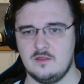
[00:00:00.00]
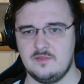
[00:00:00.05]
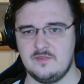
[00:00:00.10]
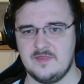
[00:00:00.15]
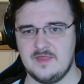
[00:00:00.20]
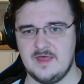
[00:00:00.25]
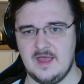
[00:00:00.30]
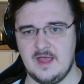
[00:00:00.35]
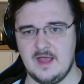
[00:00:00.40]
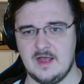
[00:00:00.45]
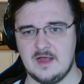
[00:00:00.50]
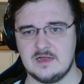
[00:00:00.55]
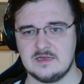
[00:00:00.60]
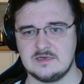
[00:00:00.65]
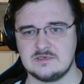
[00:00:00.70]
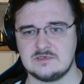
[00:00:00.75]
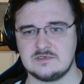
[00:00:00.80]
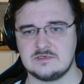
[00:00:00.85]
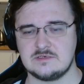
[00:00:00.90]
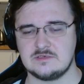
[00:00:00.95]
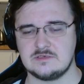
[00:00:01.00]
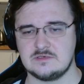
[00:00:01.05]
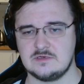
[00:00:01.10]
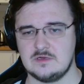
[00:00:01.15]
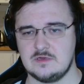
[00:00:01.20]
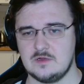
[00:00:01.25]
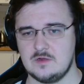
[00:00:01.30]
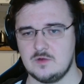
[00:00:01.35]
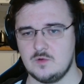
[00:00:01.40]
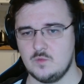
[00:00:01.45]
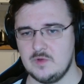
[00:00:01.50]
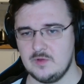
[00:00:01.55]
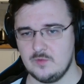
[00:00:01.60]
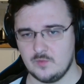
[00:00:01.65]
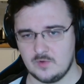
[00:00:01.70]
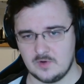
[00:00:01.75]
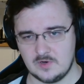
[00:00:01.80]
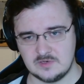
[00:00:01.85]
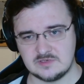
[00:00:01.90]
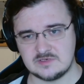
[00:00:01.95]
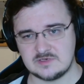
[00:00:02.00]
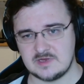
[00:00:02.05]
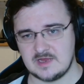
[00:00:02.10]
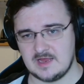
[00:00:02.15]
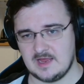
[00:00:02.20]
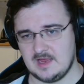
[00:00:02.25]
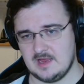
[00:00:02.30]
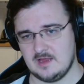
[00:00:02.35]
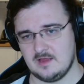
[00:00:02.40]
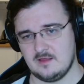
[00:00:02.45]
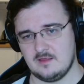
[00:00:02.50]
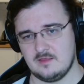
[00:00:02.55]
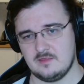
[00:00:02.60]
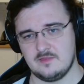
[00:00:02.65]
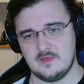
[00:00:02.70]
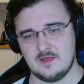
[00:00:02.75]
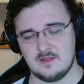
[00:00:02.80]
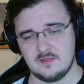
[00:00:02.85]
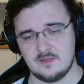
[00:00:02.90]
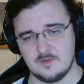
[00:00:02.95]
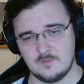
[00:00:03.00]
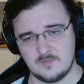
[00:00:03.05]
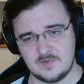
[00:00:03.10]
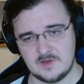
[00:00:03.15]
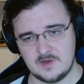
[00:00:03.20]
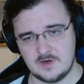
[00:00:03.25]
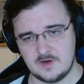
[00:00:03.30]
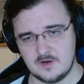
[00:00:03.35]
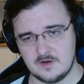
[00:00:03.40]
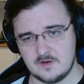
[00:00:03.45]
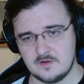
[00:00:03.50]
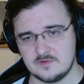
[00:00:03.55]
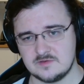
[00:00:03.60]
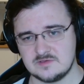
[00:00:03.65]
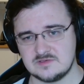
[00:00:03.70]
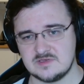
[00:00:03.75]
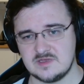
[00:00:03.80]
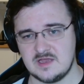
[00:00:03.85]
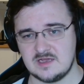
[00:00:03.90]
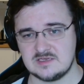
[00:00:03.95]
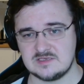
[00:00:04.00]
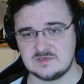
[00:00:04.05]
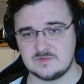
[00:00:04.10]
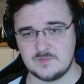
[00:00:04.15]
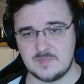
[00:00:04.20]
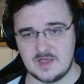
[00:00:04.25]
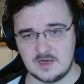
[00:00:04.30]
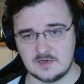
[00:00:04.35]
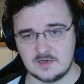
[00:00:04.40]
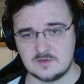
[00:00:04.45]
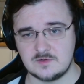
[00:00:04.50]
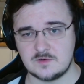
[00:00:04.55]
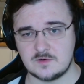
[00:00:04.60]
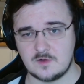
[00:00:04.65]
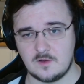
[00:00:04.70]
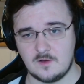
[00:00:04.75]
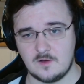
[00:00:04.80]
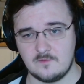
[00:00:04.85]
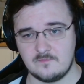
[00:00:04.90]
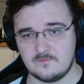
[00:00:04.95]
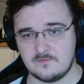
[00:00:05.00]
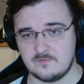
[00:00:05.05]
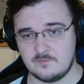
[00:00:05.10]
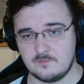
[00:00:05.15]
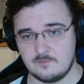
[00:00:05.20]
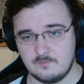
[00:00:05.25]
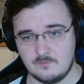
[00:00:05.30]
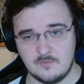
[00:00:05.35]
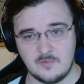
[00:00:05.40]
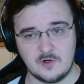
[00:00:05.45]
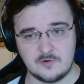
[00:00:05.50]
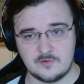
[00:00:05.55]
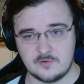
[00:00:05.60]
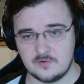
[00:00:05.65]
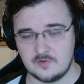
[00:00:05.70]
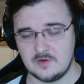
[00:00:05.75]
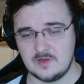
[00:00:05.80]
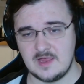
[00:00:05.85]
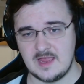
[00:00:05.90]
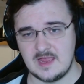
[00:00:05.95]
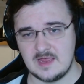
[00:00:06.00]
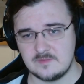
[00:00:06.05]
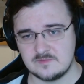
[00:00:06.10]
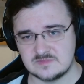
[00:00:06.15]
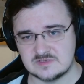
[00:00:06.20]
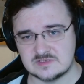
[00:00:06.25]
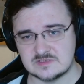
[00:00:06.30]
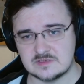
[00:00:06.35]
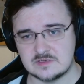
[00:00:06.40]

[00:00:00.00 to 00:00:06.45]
that we want and that the players expect of modern games.